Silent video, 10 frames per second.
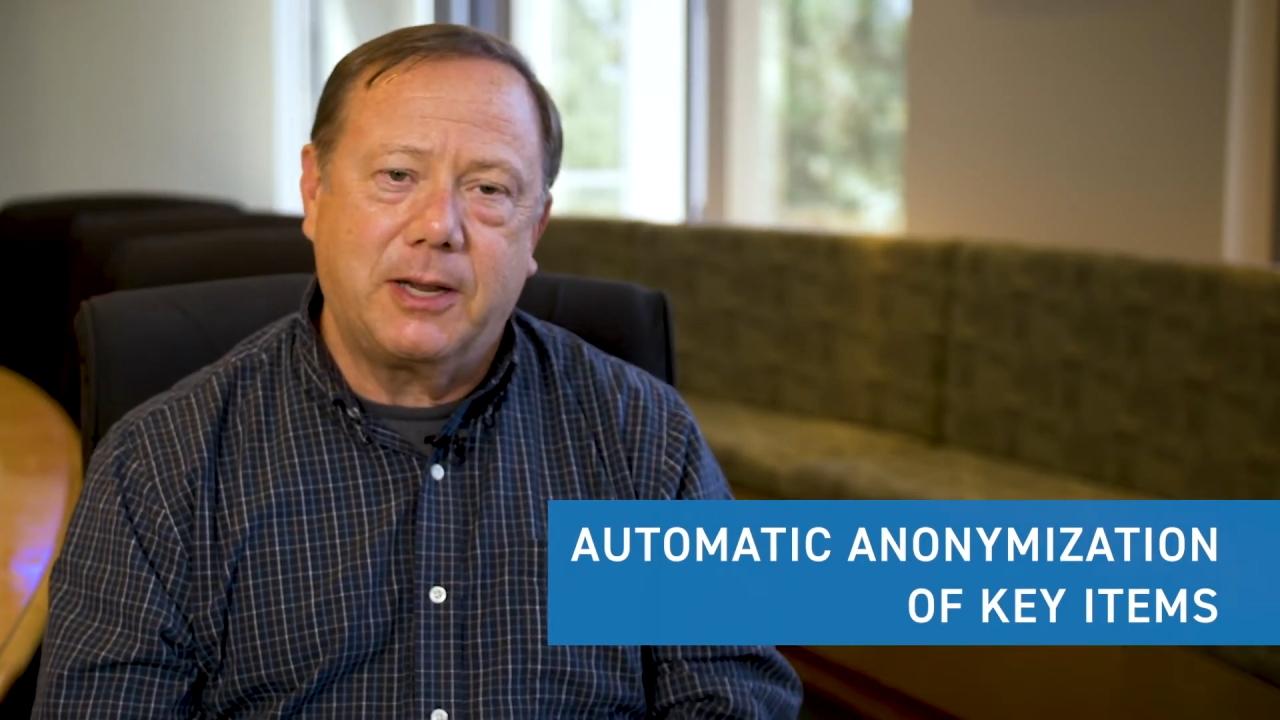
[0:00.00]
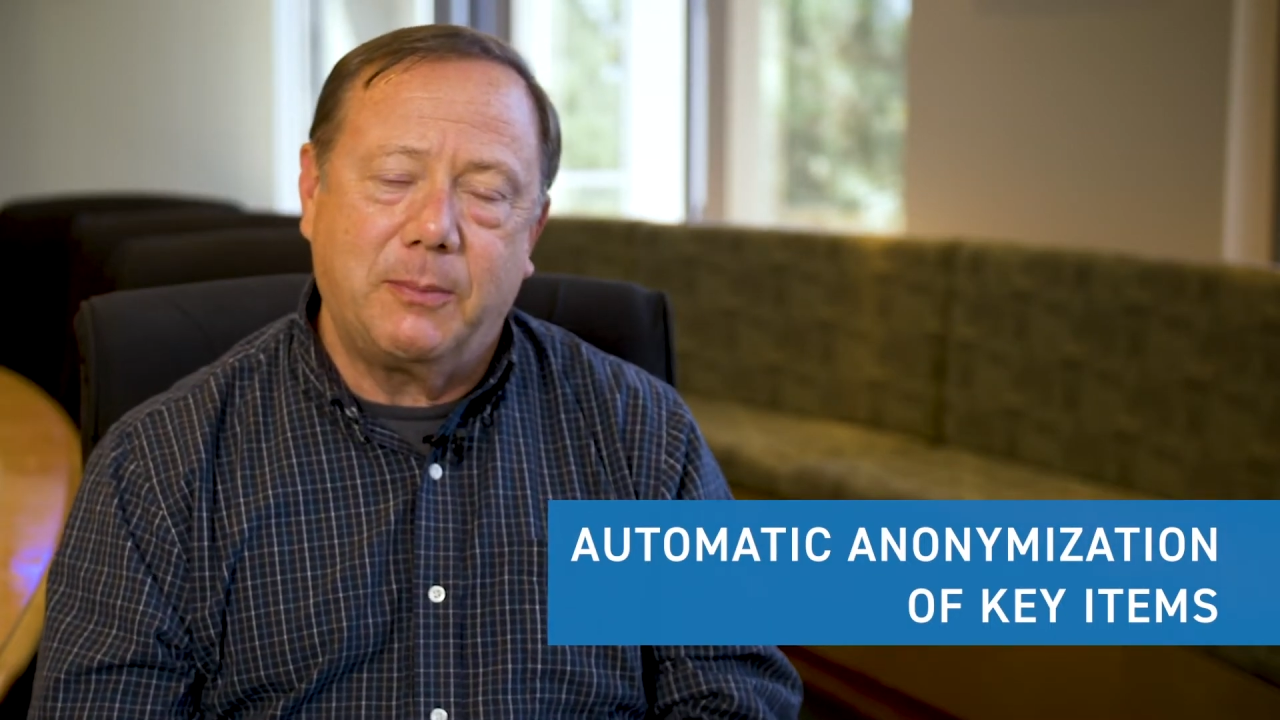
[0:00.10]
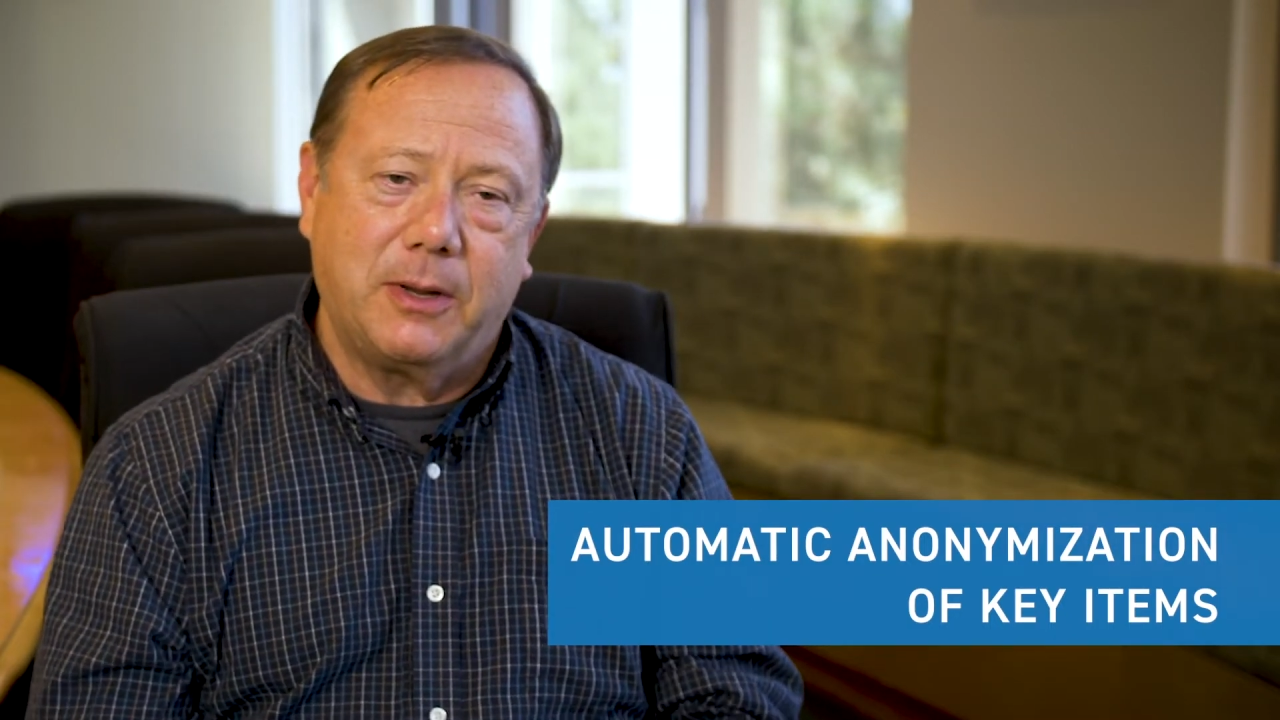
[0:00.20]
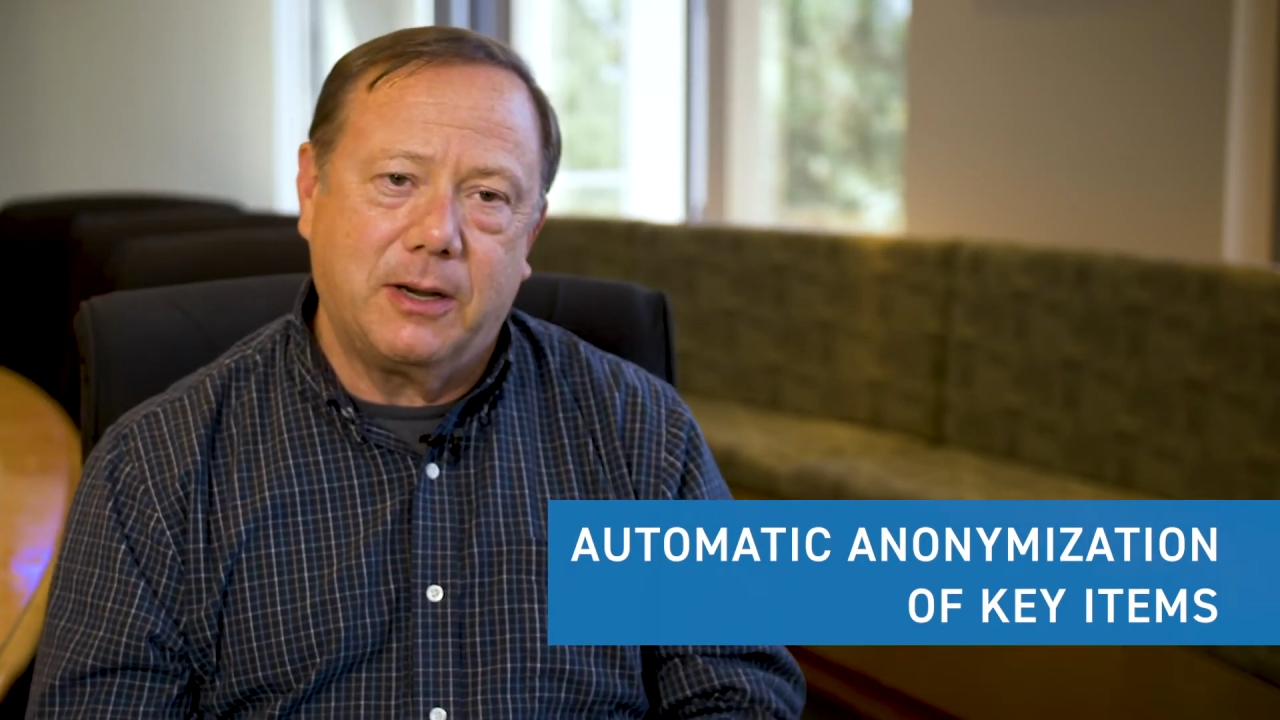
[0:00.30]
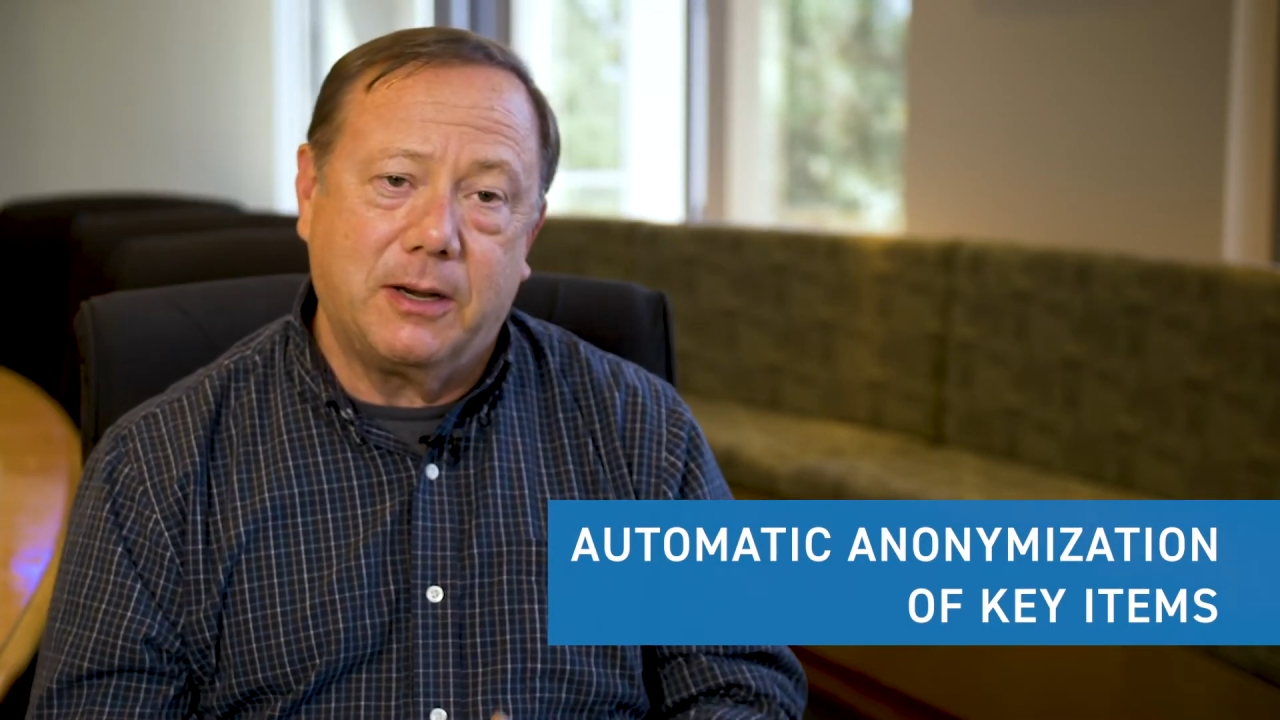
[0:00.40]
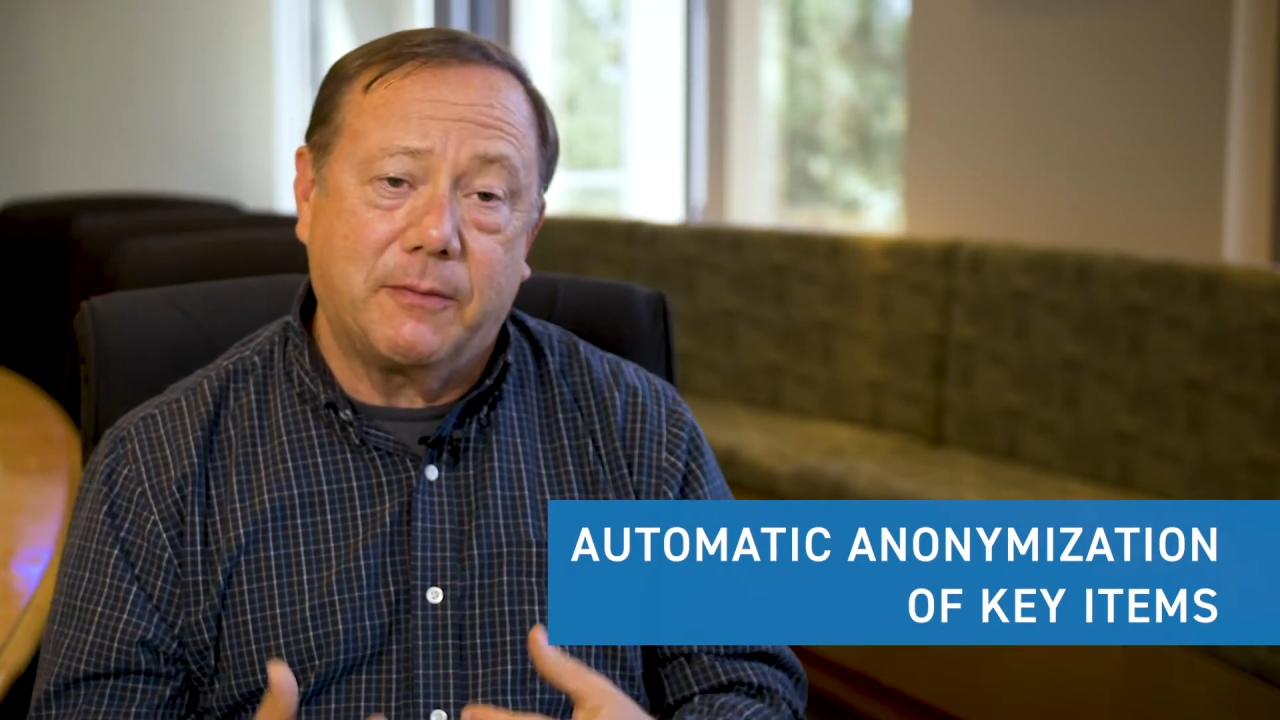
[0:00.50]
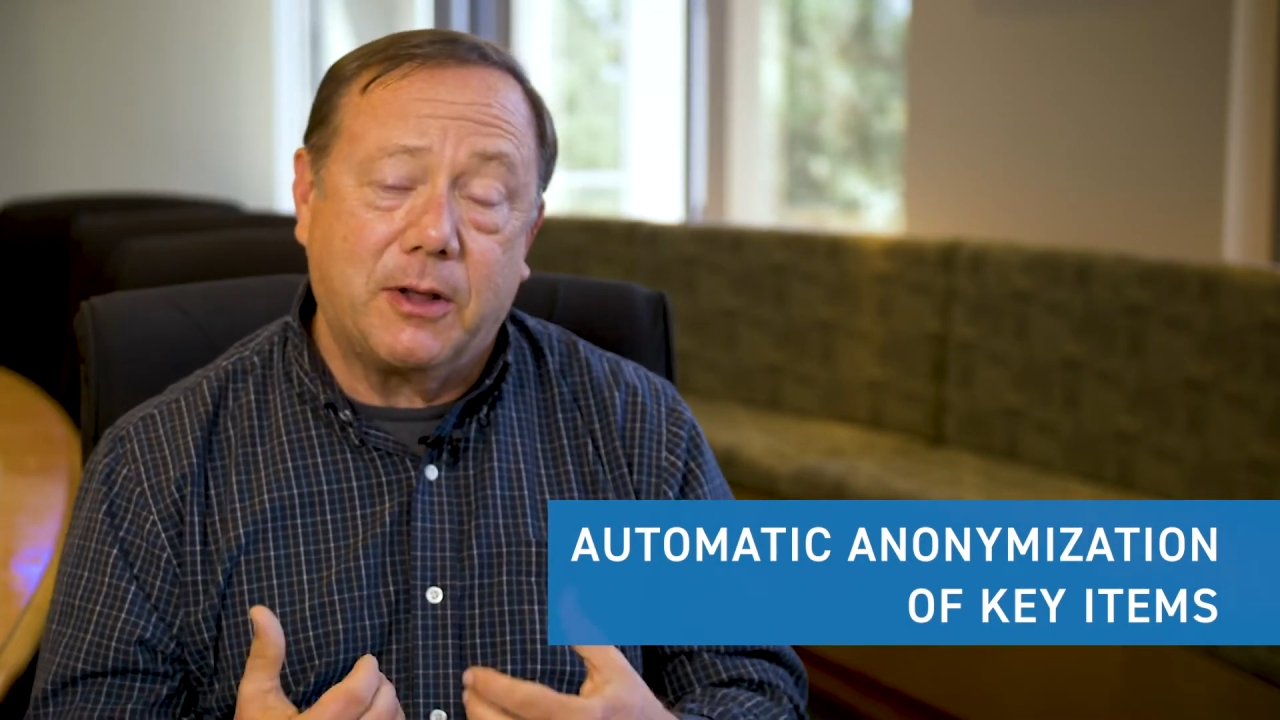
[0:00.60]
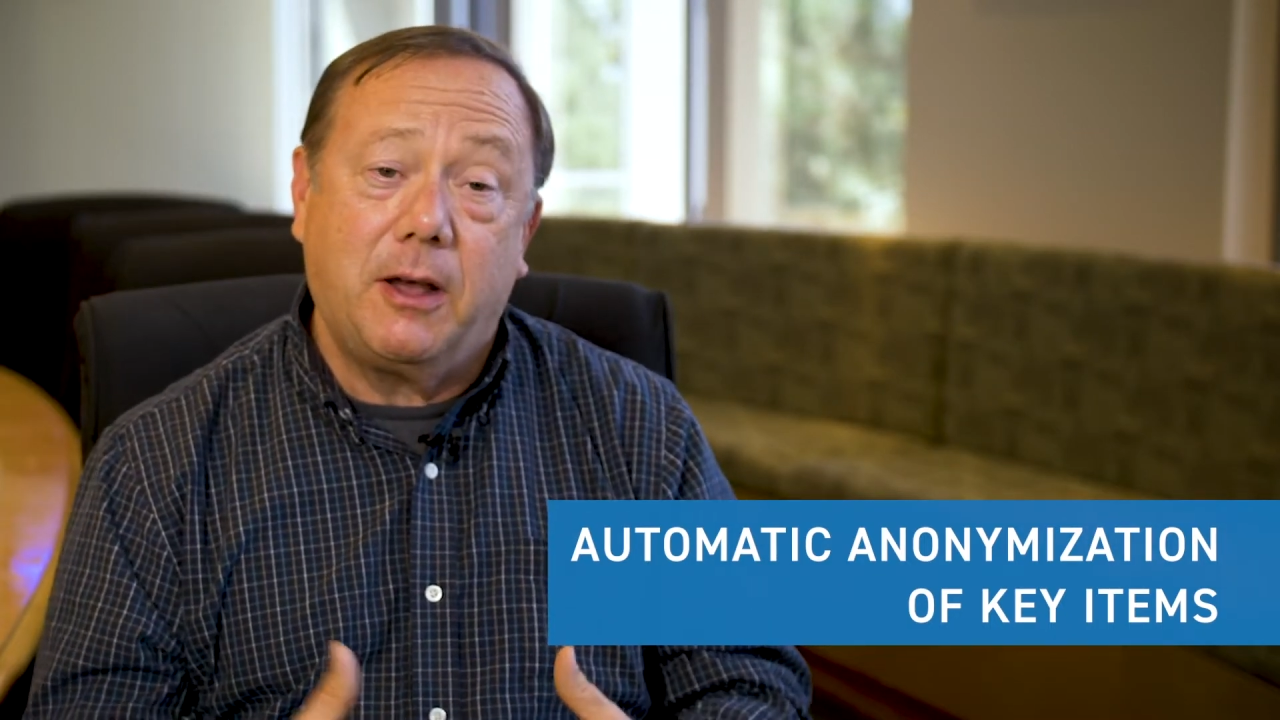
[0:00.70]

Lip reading: keeping enough